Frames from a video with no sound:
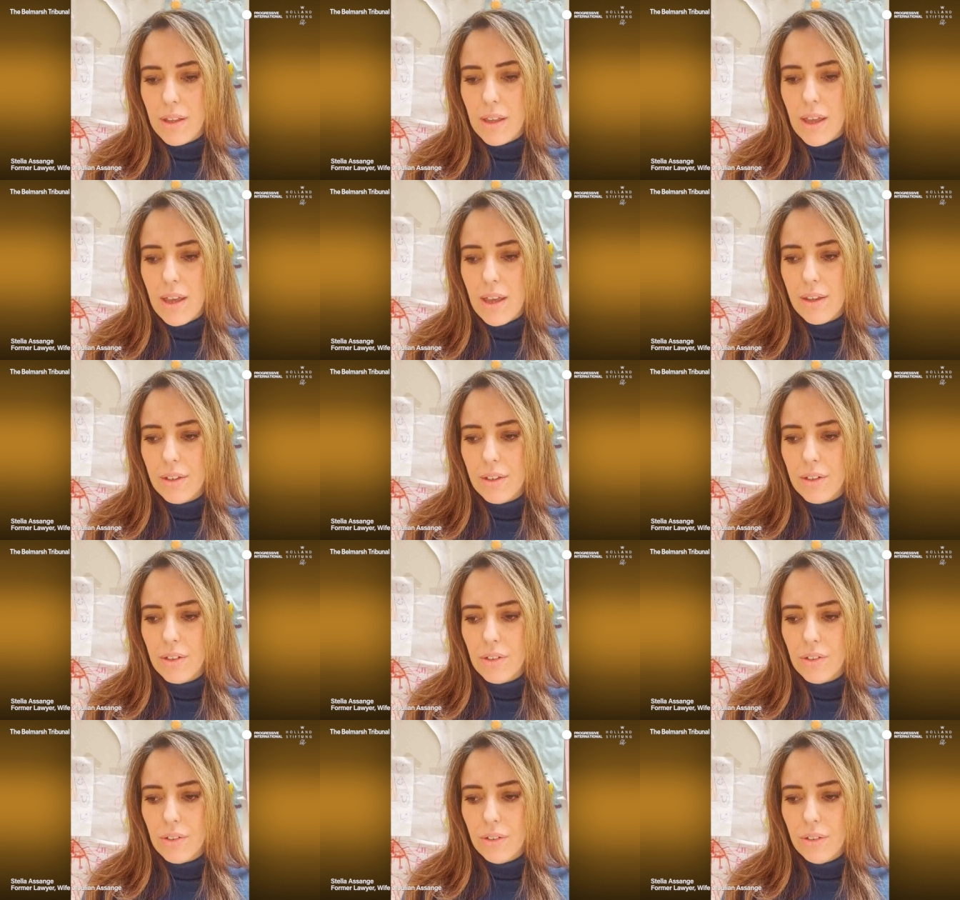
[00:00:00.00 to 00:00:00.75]

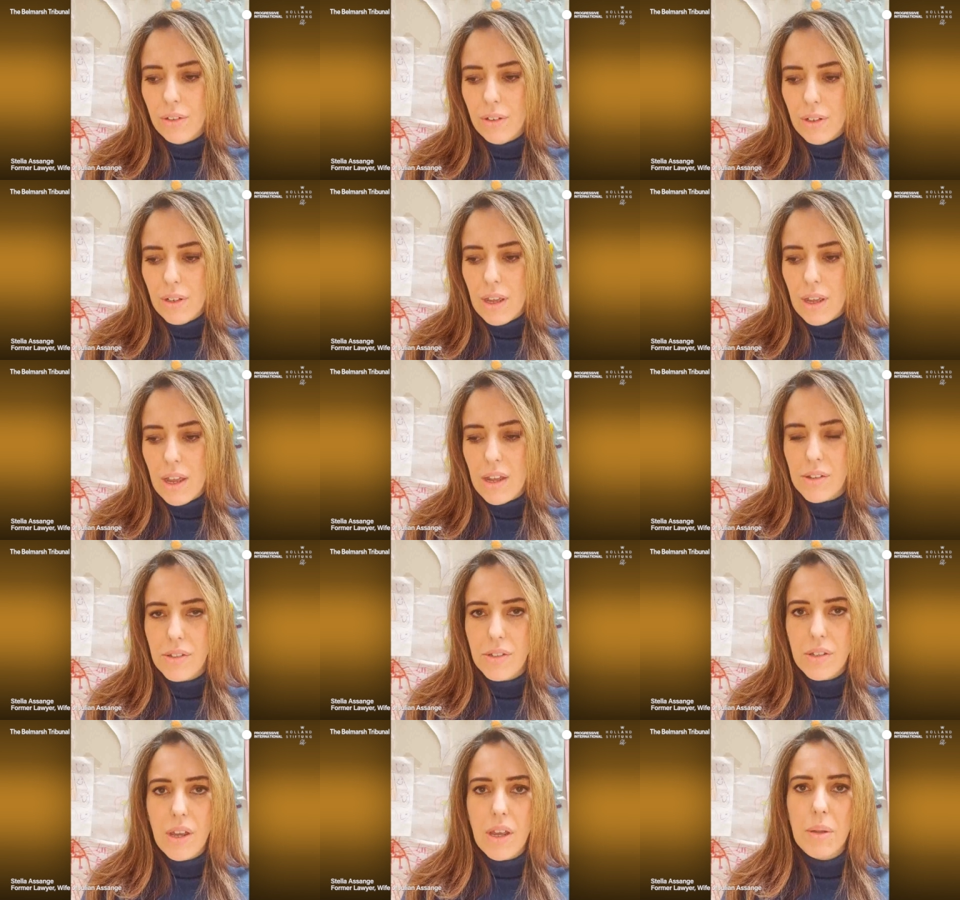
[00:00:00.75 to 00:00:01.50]
And
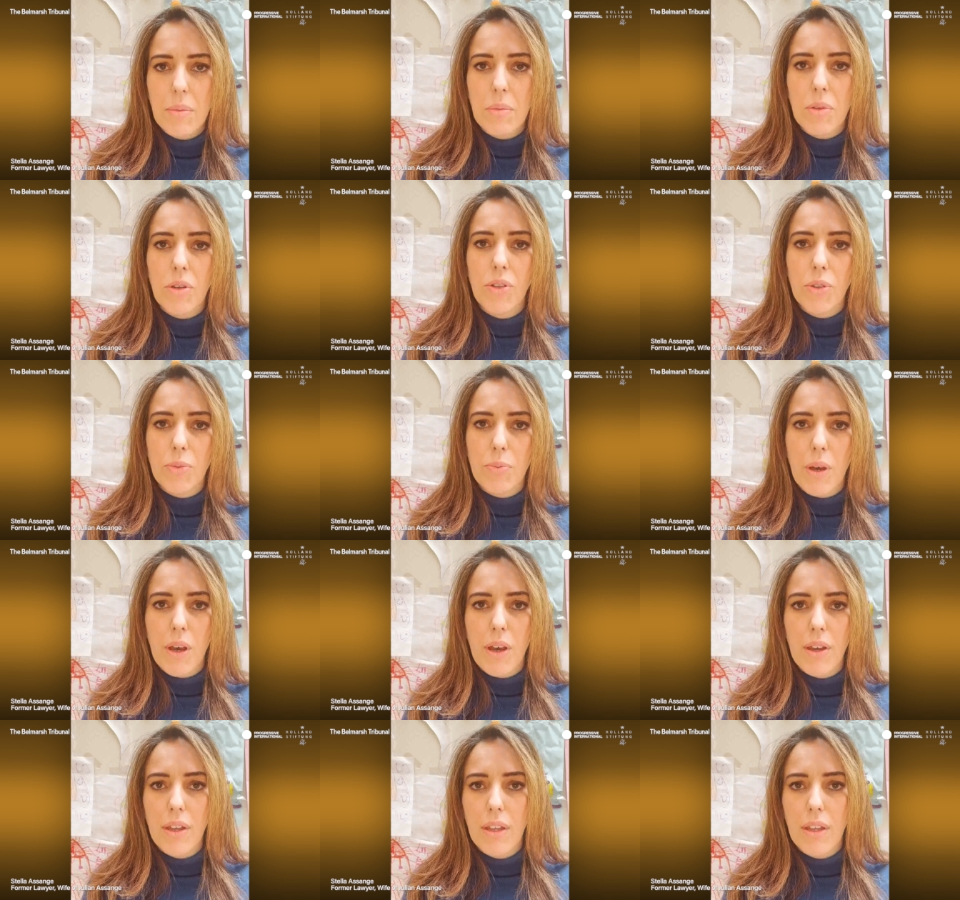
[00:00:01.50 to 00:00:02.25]
as time goes
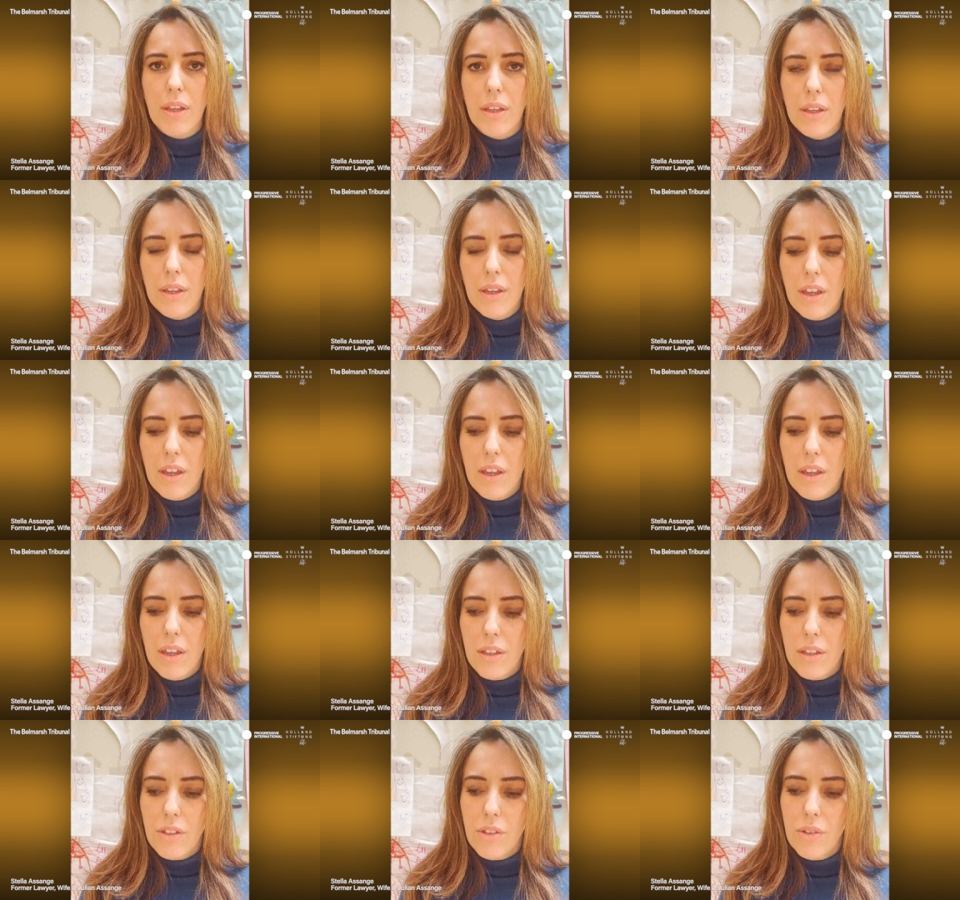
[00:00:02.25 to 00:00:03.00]
by,
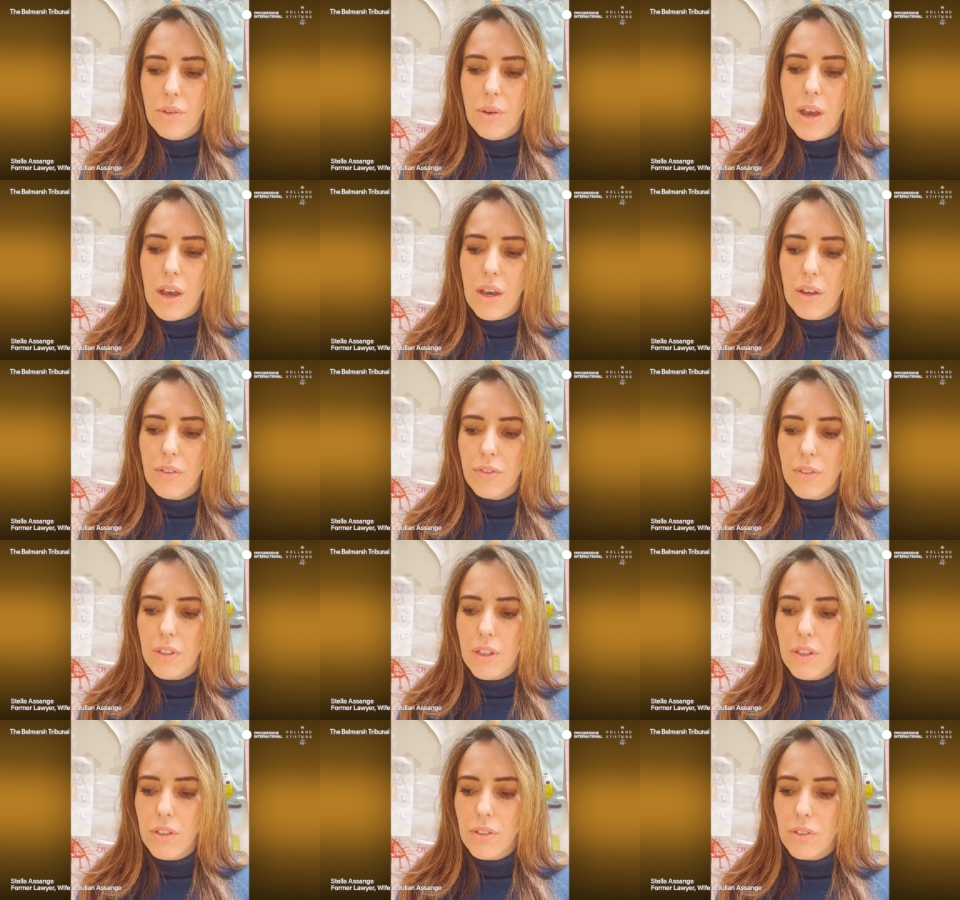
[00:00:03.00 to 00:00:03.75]
you have
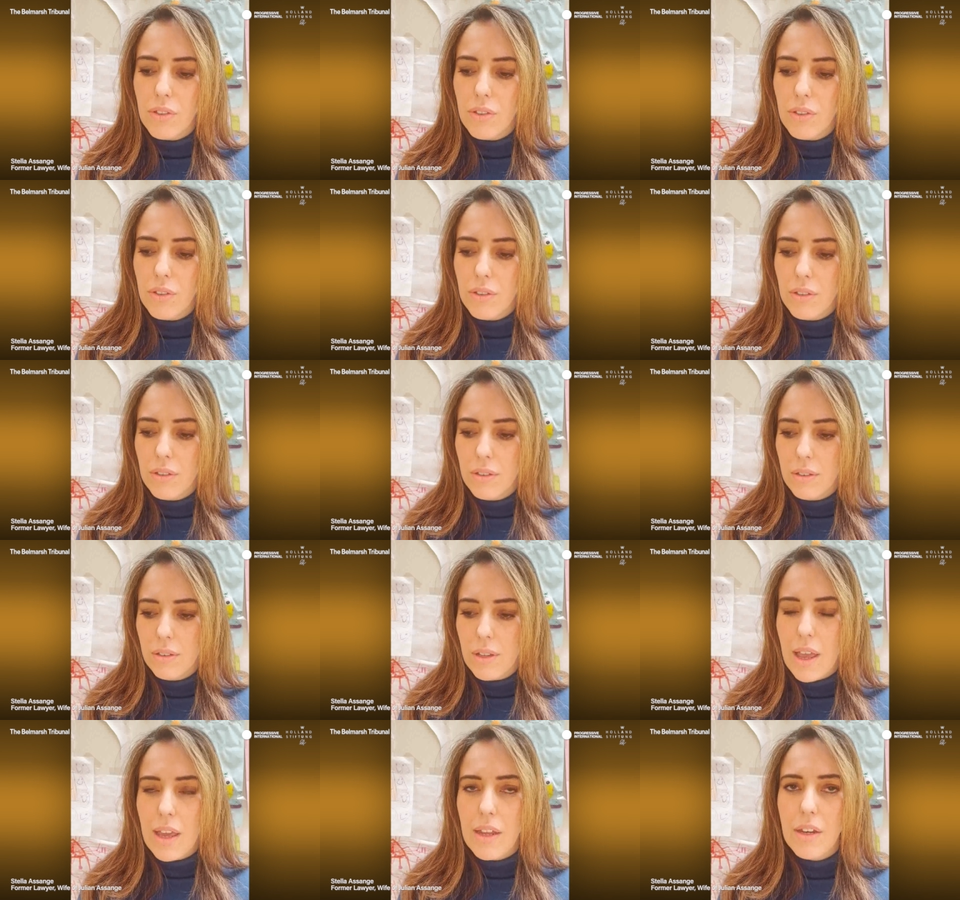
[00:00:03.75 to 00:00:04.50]
these
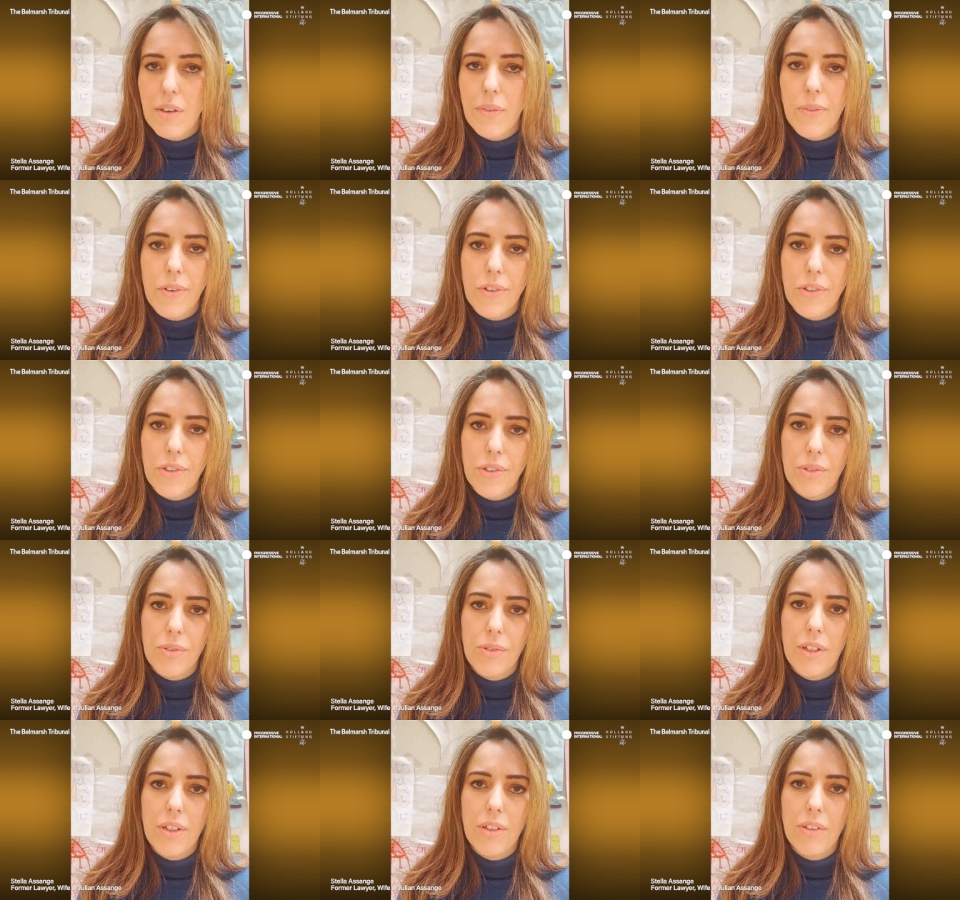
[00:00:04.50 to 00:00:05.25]

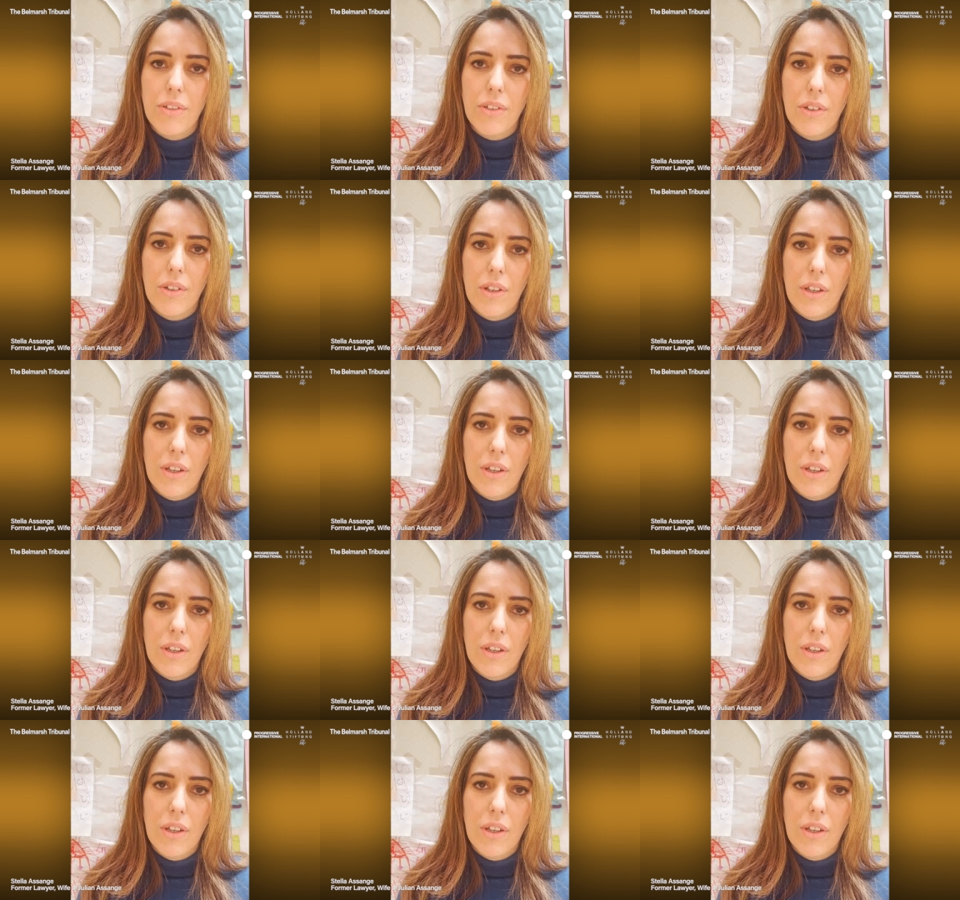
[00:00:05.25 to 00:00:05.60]
anniversaries.